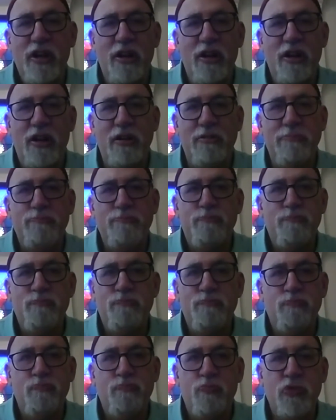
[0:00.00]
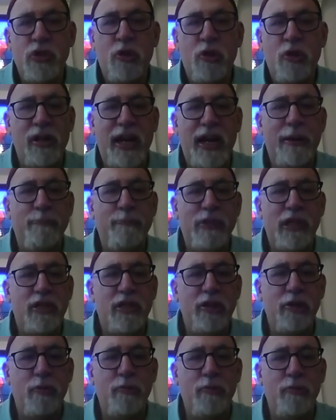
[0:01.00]
are totally empty
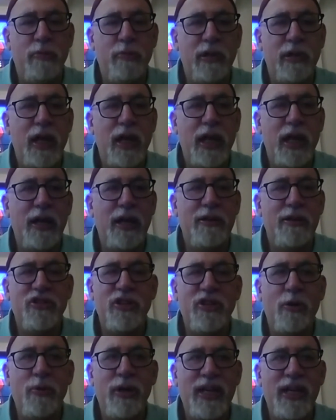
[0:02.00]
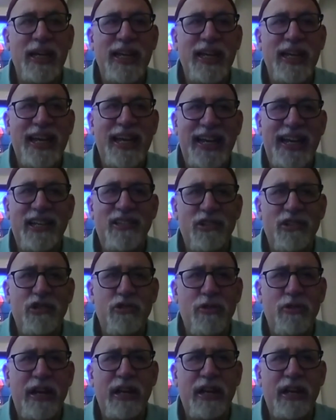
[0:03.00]
too. So it's a
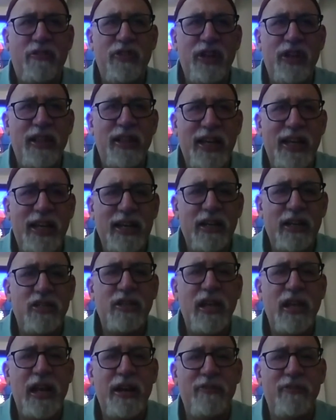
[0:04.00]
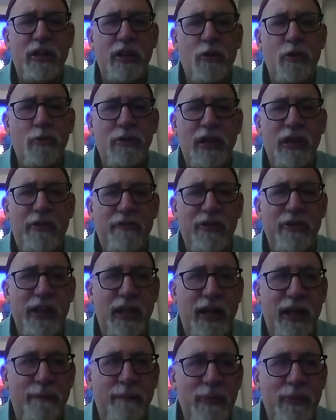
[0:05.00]
strange feeling, and it's kind of a lonely feeling.
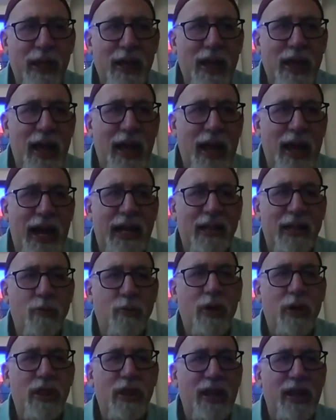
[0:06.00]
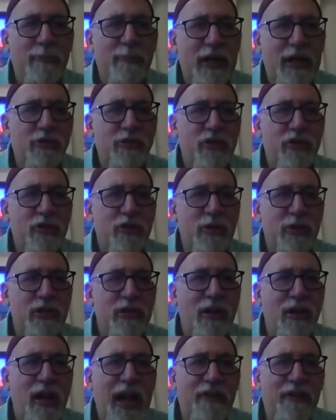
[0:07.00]
And the one thing about Jewish
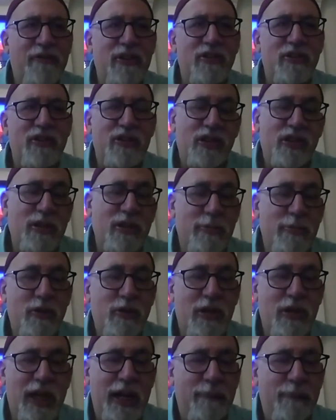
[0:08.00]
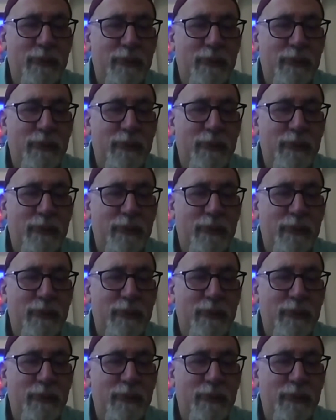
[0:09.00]
life is it's community.